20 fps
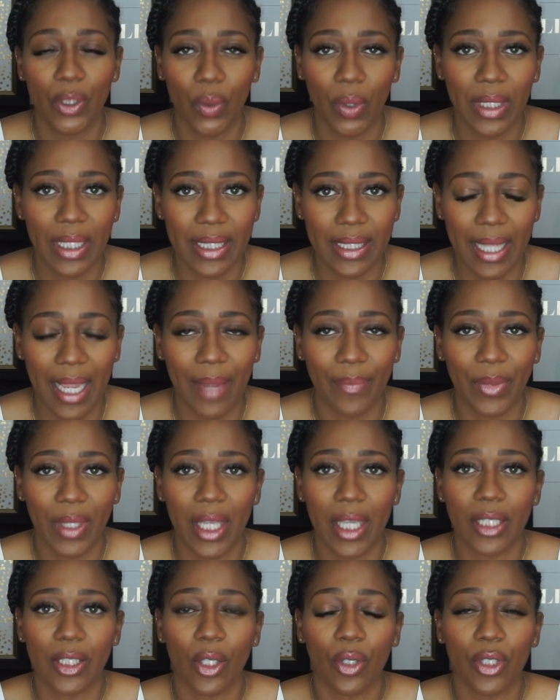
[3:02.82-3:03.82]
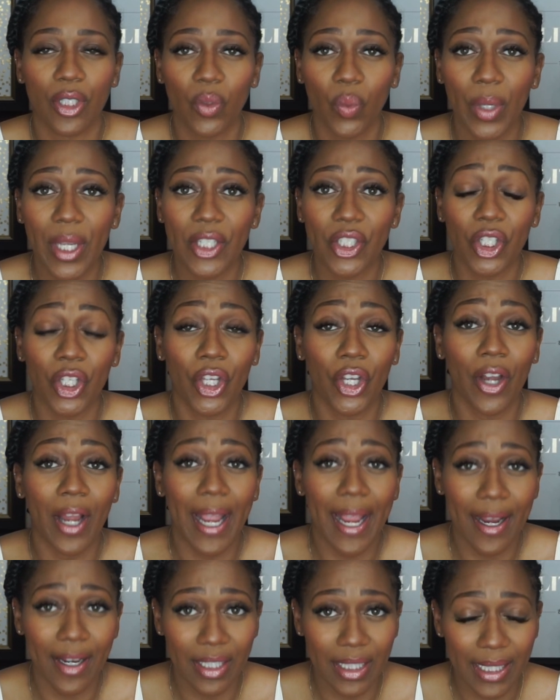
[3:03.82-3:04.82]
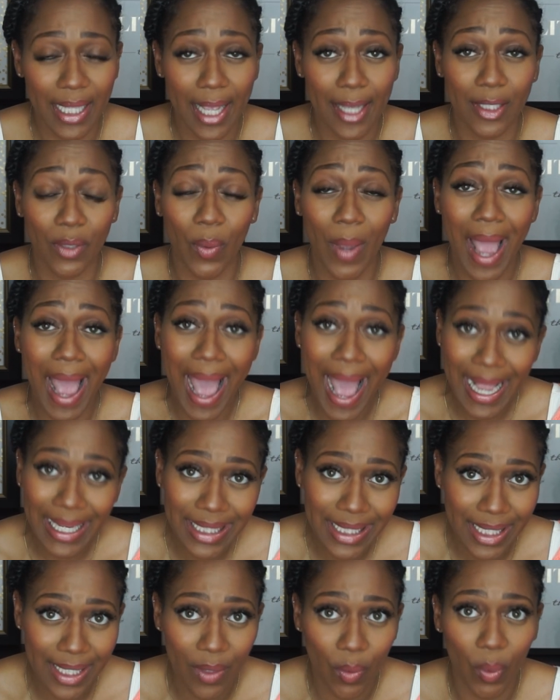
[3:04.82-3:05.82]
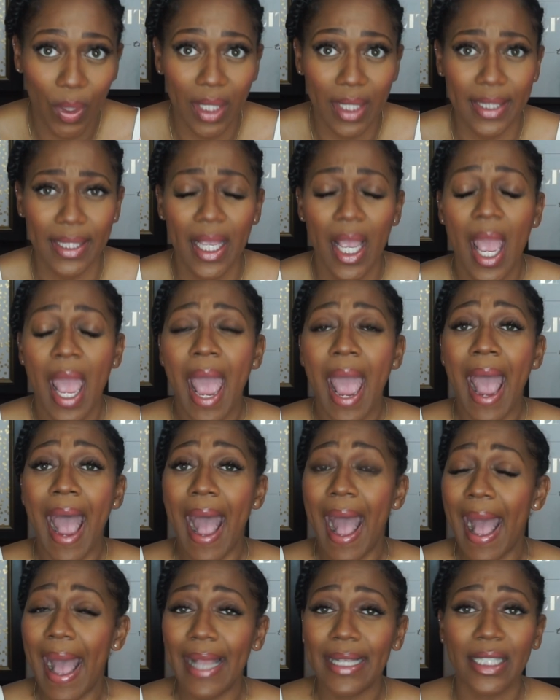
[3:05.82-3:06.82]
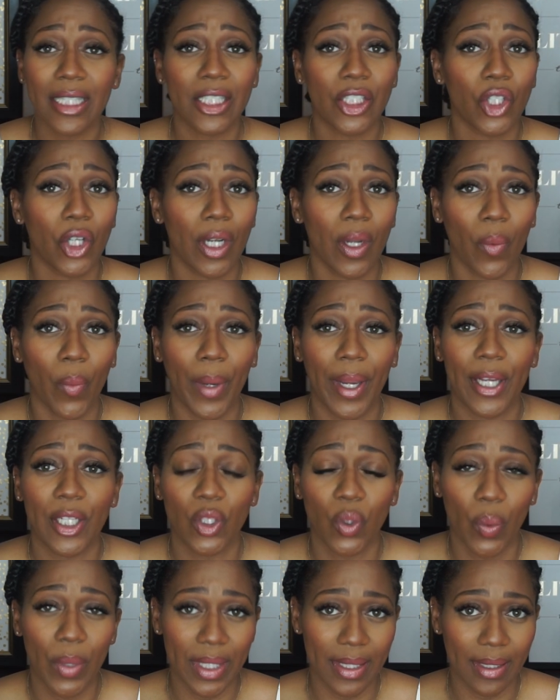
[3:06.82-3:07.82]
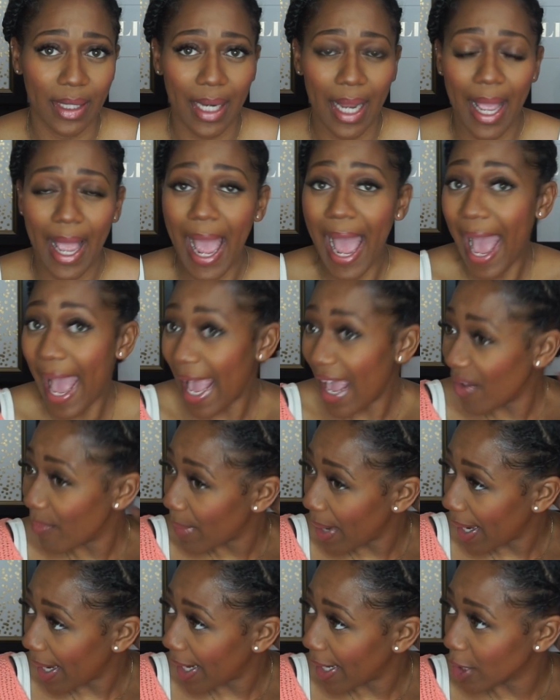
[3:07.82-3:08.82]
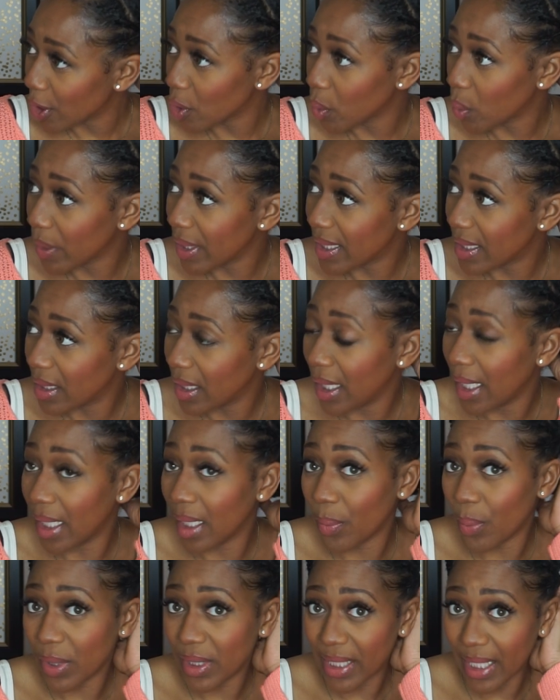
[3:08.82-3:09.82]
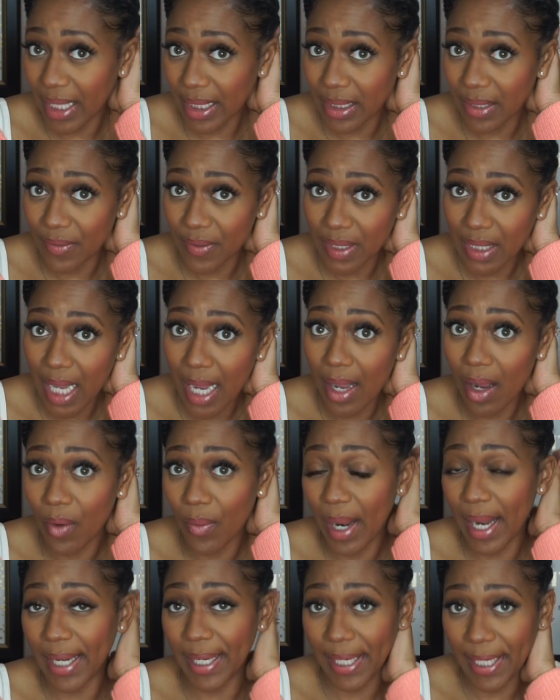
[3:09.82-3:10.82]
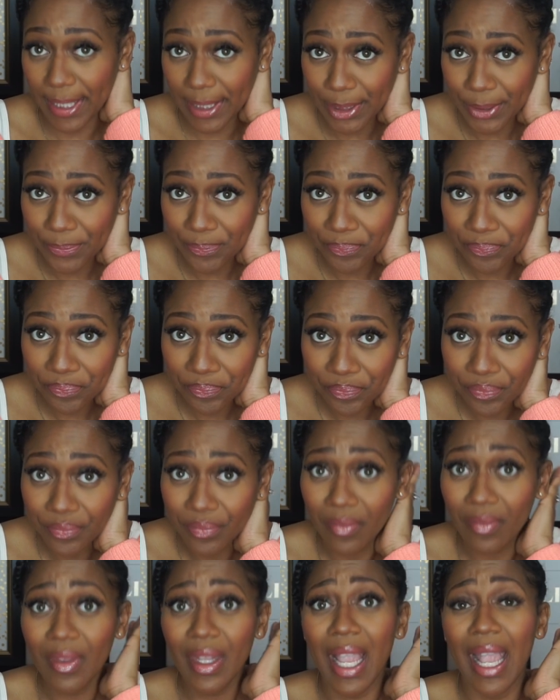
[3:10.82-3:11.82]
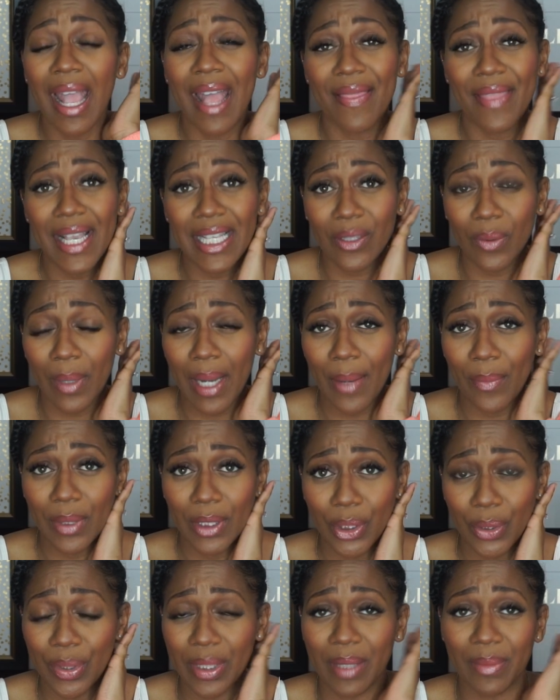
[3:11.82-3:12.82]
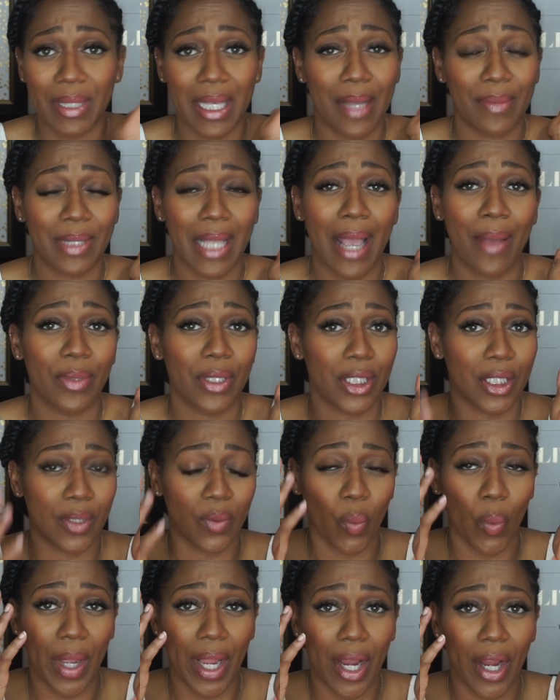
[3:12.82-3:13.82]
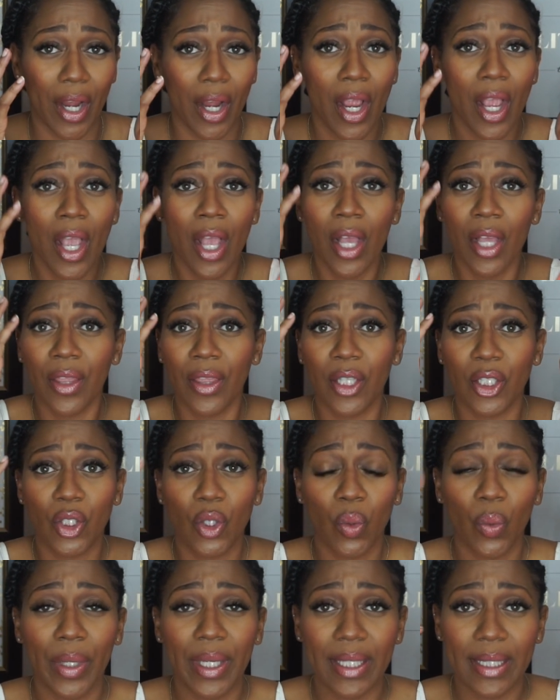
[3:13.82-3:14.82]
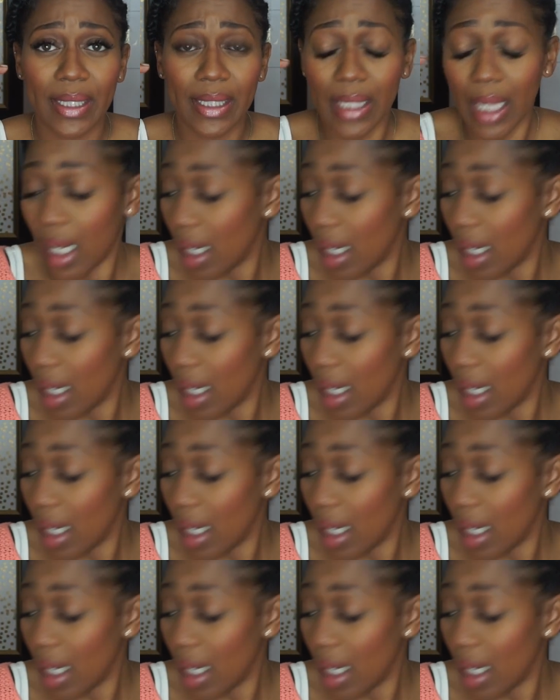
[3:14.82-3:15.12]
doing the same thing. So switch your hairstyles. What I did was I just started wearing twists a lot. I have my hair twisted in a protective style right now. And that's what I would do. Sometimes I would just wear the twist